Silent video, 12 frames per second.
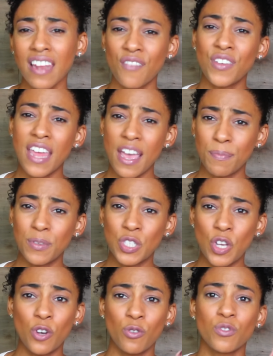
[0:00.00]
11
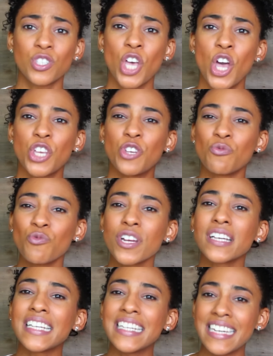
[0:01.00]
episodes, you
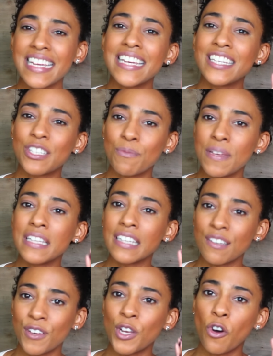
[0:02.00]
really need to be
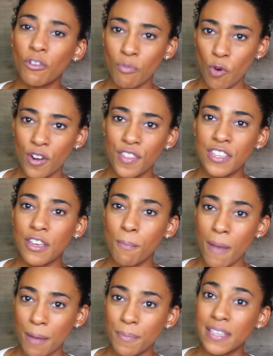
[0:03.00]
living on more than
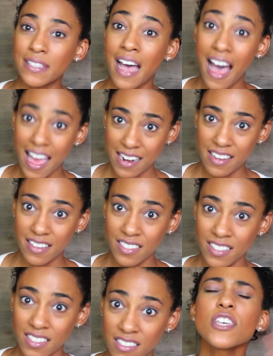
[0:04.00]
Yamapi's
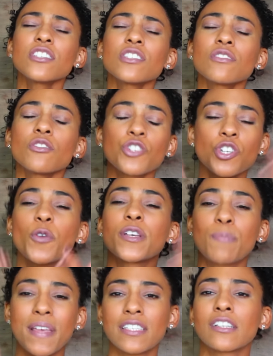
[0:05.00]
hotness. This show
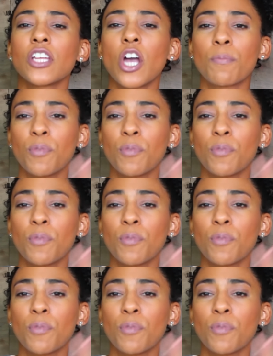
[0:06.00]
is basically a